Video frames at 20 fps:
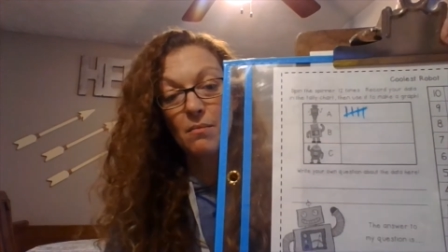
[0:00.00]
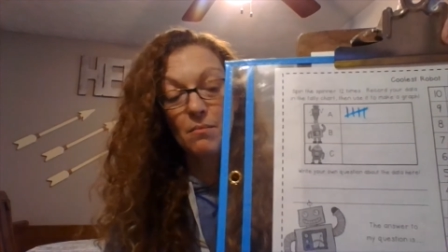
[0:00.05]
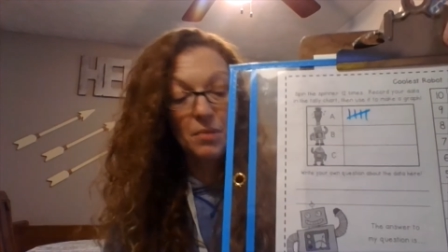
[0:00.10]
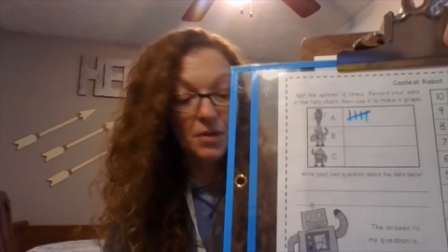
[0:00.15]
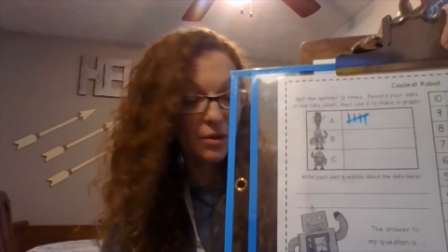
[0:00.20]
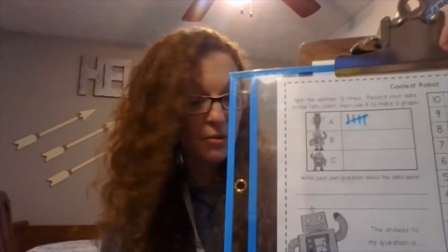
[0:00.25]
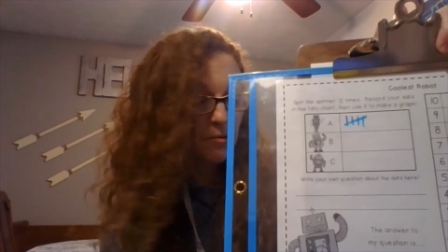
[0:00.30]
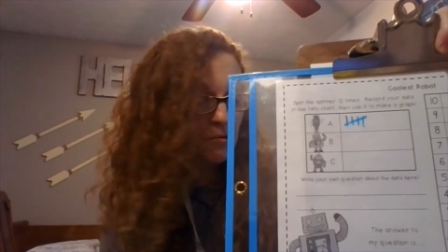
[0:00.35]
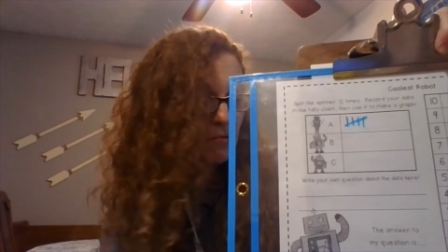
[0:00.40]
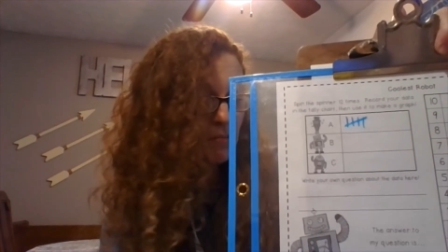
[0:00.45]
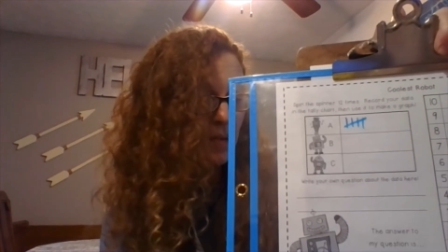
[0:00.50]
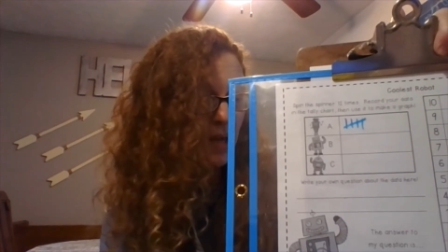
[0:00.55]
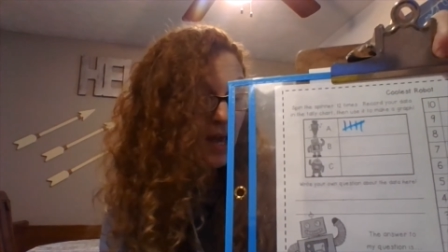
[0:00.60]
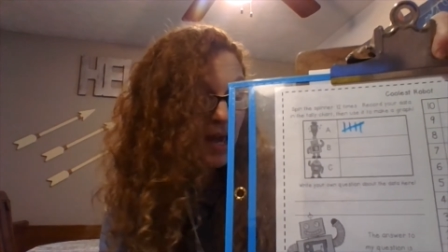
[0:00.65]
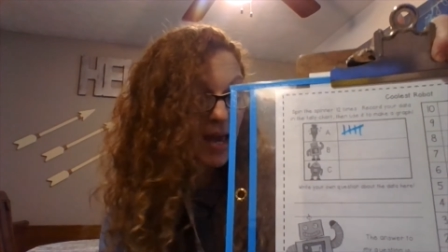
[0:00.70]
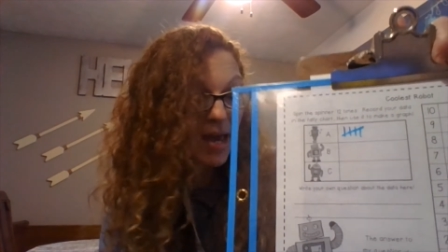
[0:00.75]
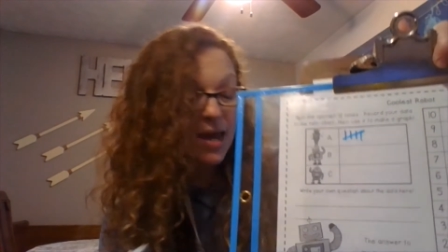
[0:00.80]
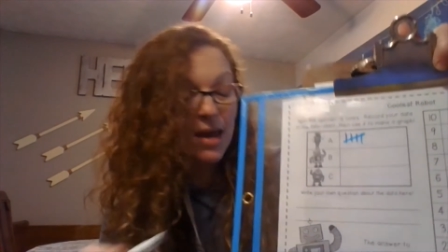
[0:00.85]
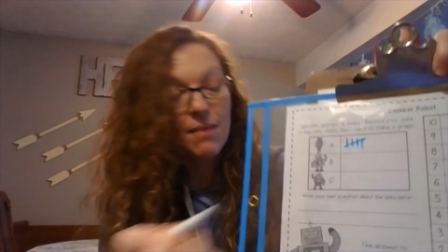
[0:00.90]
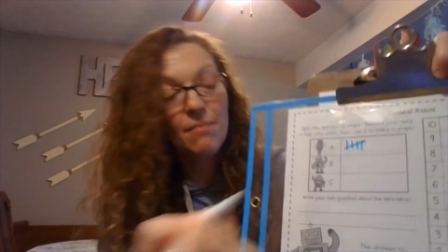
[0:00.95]
But group
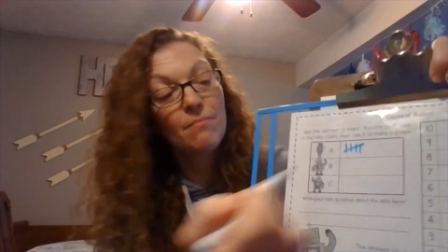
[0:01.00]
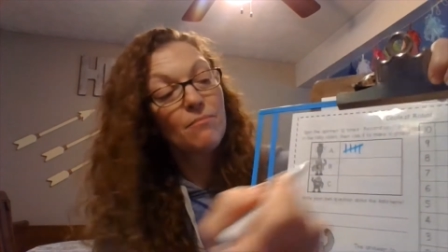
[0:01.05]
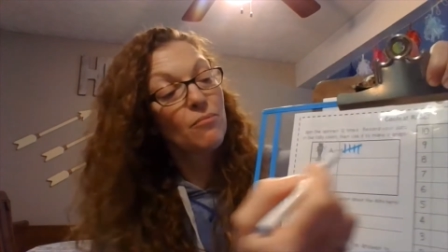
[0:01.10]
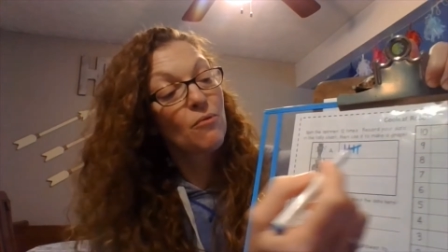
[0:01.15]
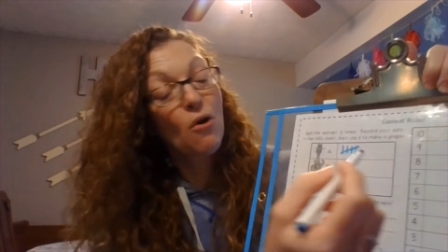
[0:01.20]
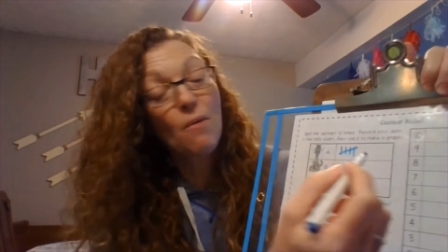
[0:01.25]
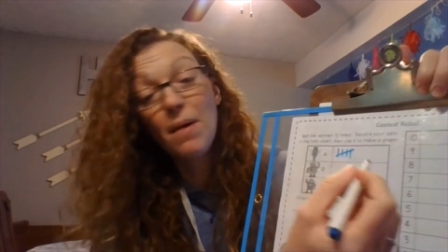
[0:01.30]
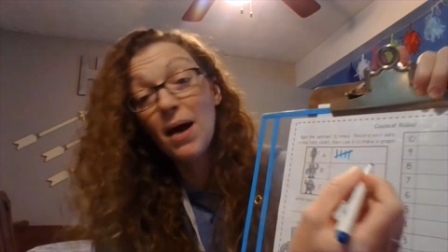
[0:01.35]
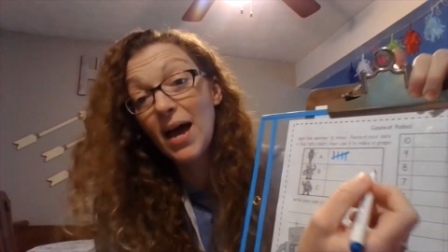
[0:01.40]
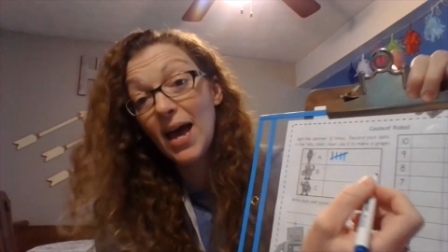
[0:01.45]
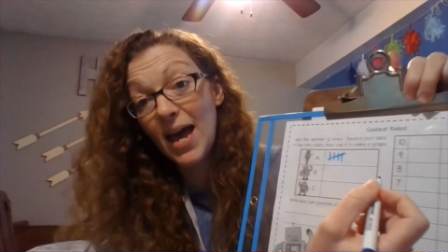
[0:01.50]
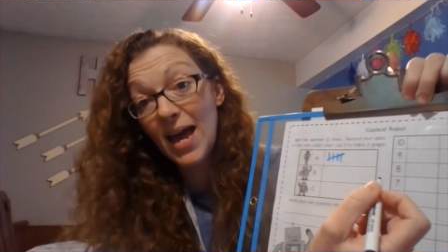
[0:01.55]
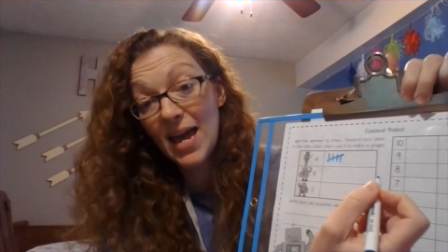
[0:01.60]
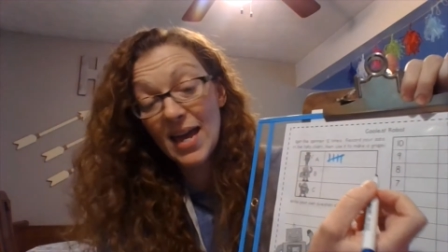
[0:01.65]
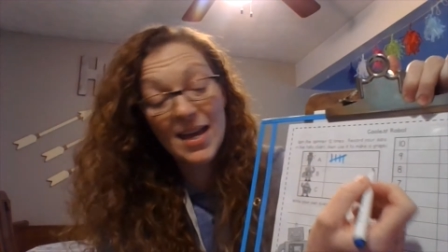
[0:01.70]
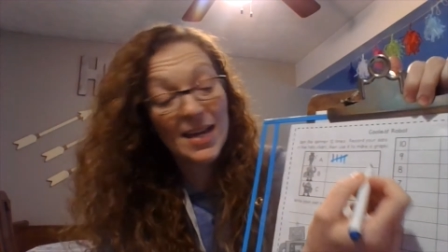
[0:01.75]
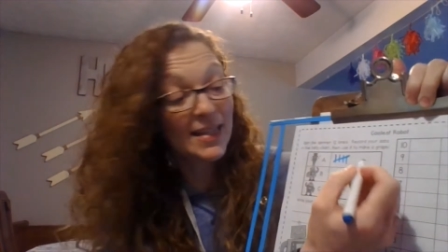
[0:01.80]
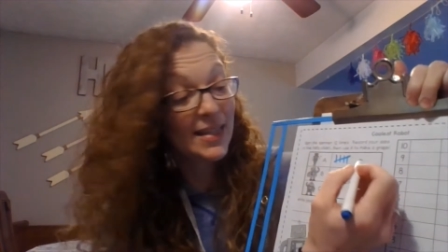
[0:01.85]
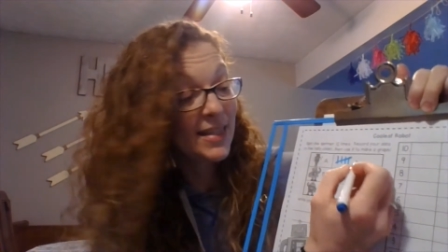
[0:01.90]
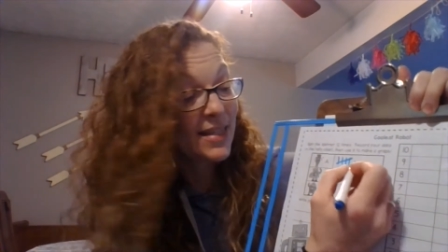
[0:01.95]
A, Robot
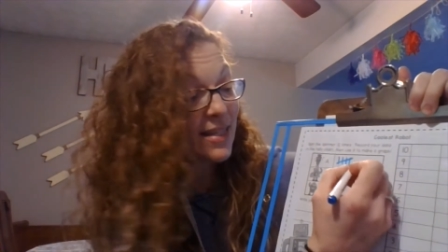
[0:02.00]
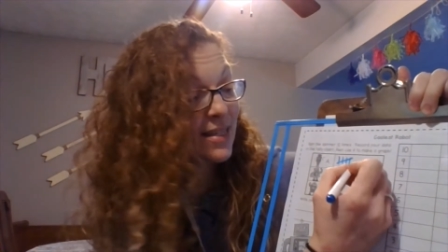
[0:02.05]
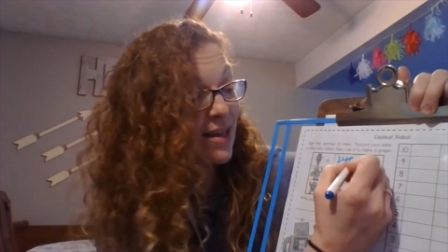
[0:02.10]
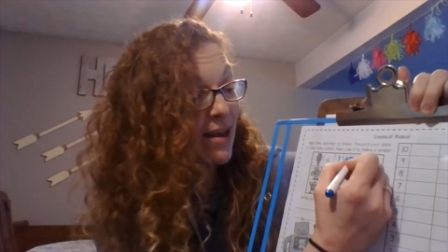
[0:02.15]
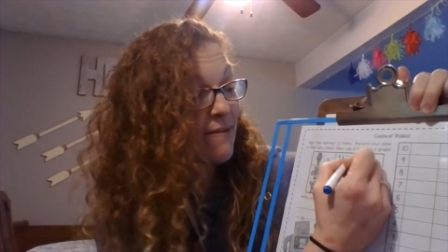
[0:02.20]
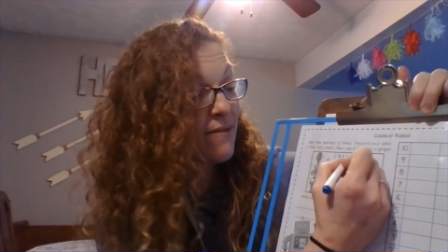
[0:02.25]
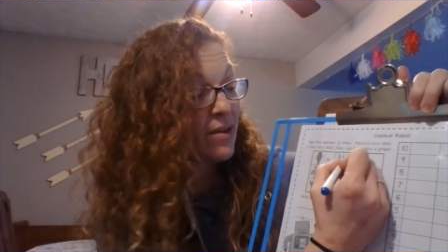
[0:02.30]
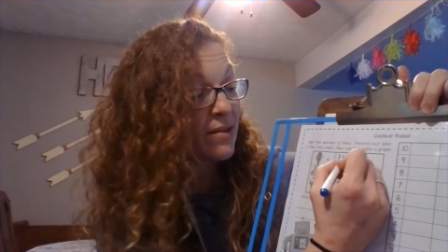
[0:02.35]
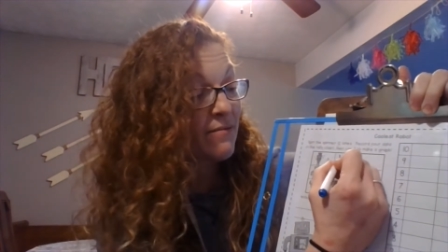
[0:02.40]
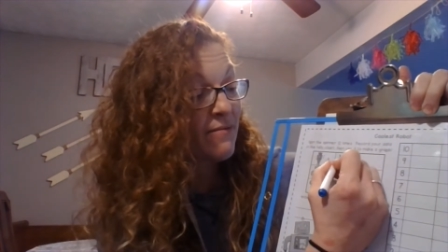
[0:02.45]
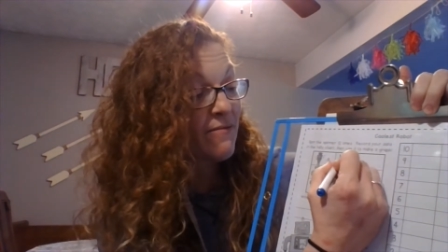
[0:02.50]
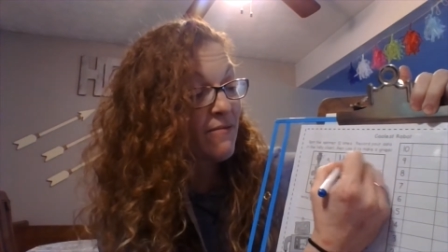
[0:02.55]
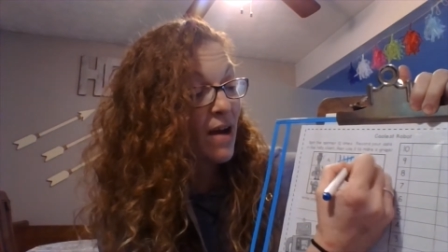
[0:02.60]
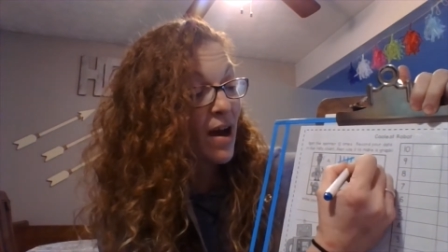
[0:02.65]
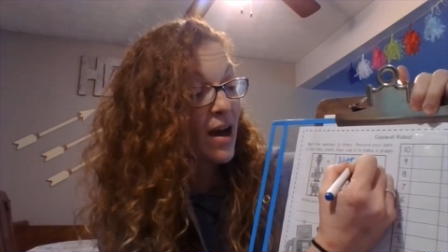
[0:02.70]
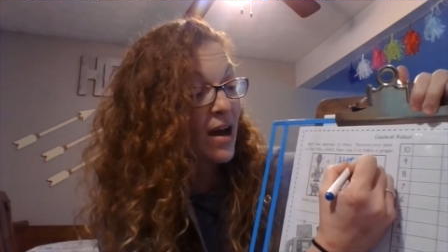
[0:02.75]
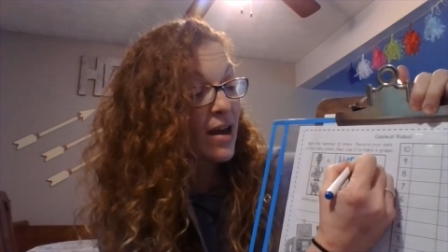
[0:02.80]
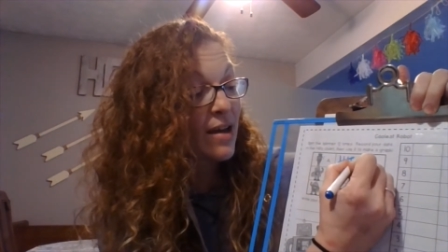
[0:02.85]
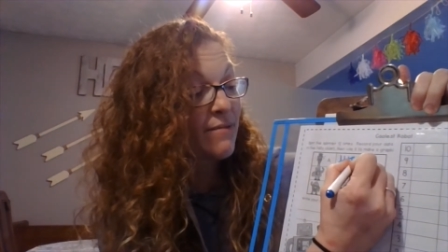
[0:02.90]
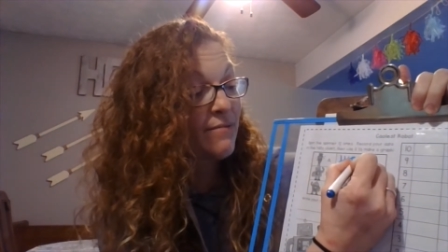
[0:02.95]
A had 7,
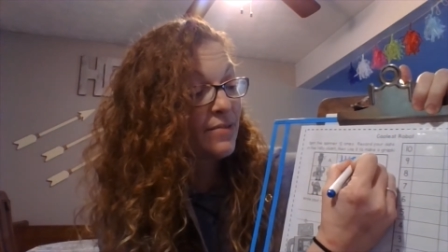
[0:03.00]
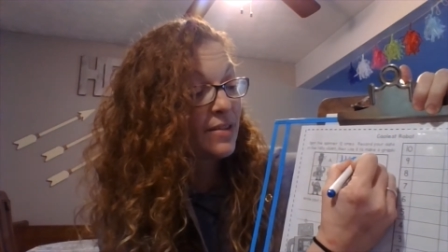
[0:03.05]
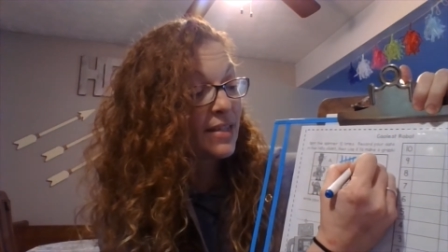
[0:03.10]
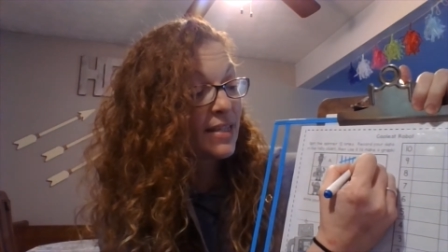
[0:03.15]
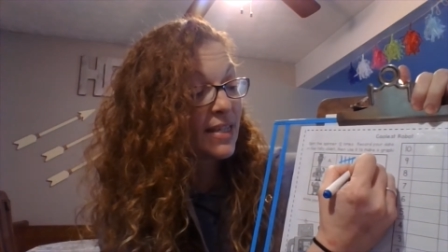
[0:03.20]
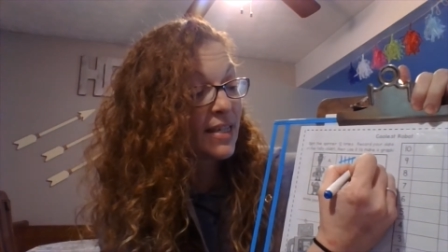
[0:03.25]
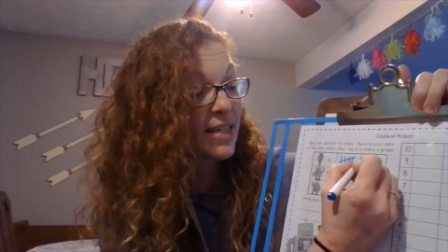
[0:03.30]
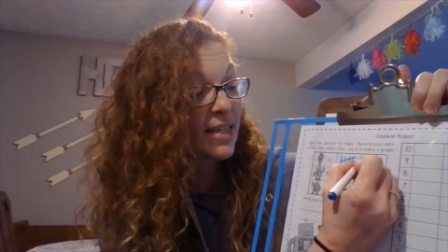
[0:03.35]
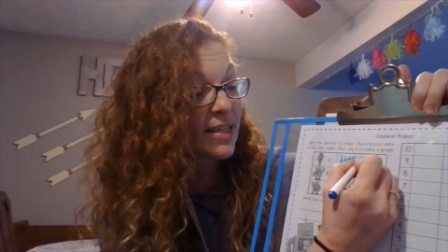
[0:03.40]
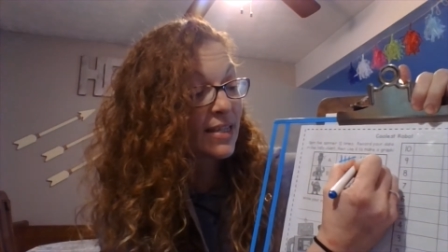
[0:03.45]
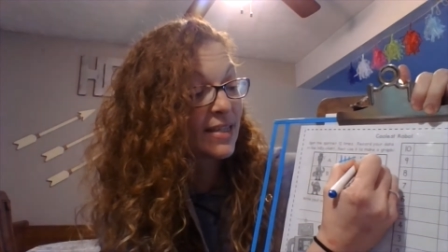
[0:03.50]
5, 6,